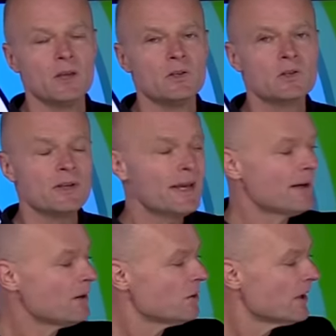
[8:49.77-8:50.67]
So
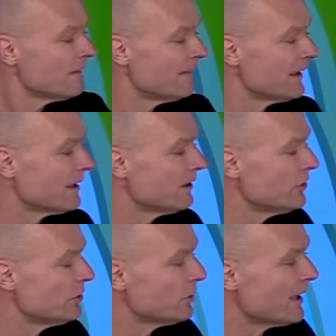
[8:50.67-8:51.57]
now they can
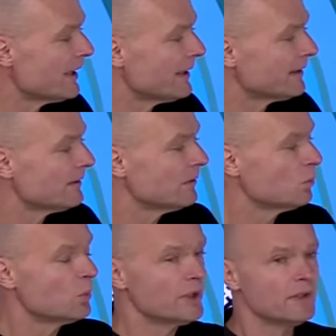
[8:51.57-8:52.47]
do that
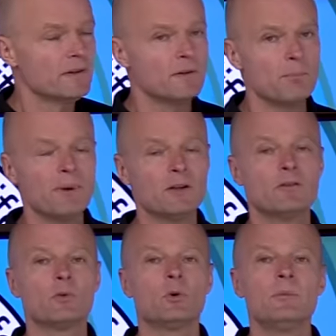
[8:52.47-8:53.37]
with
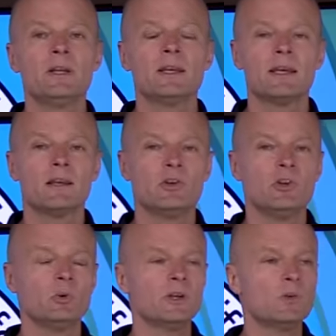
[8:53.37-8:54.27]
metformin, they can
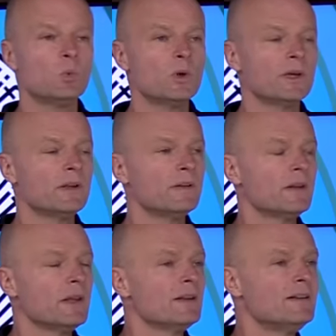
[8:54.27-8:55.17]
do it with
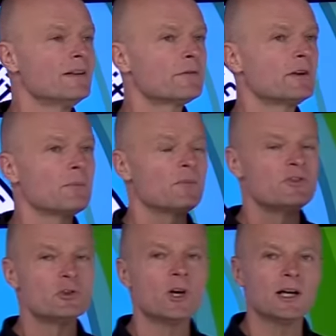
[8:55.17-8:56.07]
different
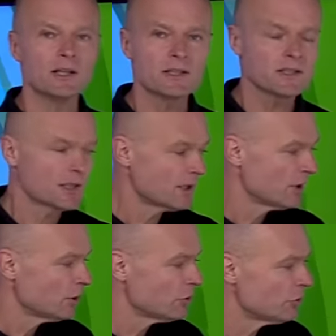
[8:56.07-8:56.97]
drugs
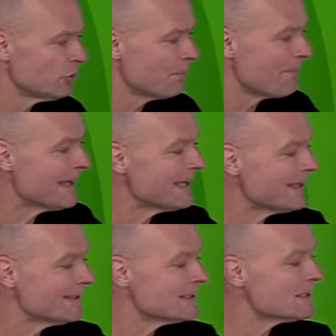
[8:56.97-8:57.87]
to
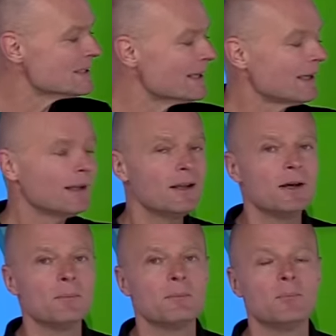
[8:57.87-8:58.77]
make the cell
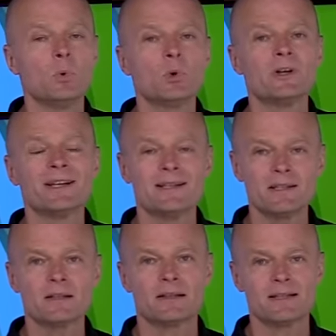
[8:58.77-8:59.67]
more
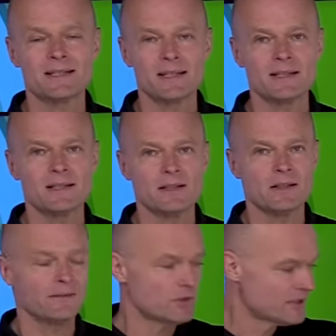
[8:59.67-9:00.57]
insulin
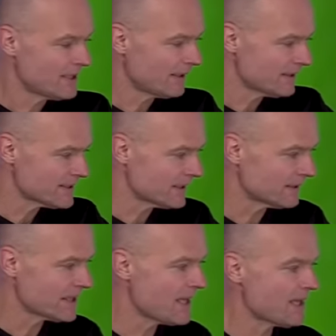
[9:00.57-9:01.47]
sensitive, to tell the
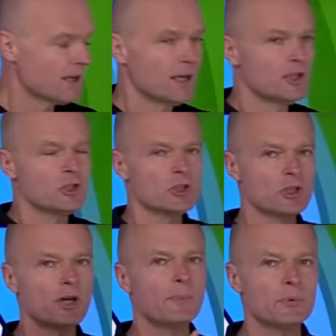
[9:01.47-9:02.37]
cell, hey,
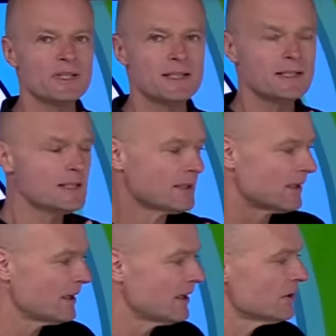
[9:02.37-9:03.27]
stop
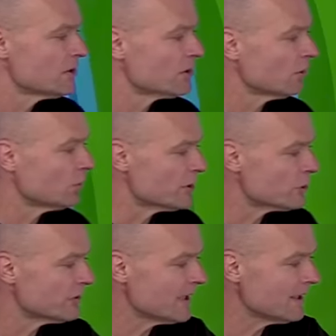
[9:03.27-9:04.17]
resisting. So we're
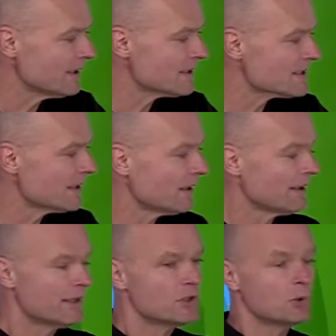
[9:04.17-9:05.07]
tricking the cell
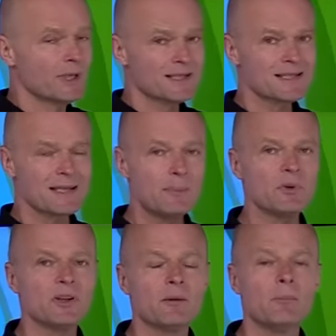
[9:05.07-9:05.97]
into
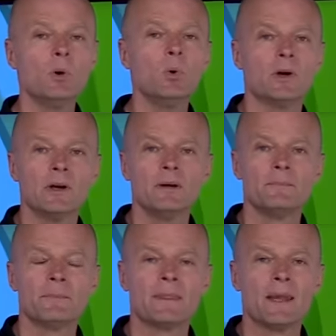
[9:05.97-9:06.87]
accepting more,
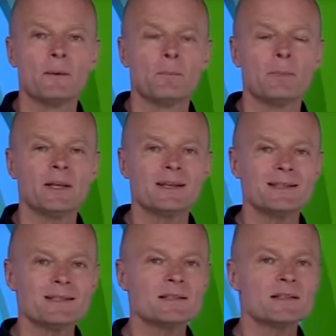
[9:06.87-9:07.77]
but it
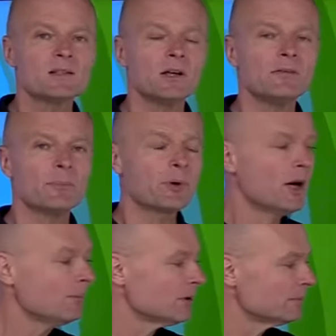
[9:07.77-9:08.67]
doesn't solve the
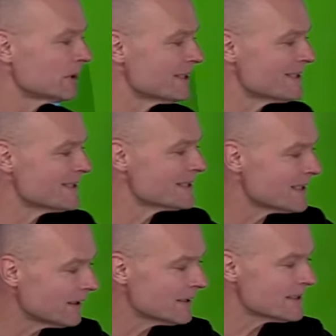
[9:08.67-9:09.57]
problem because the
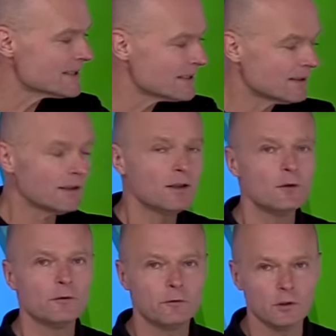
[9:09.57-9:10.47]
cell is still
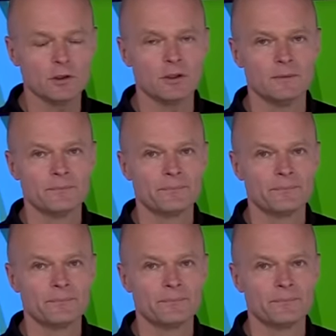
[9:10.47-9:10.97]
full.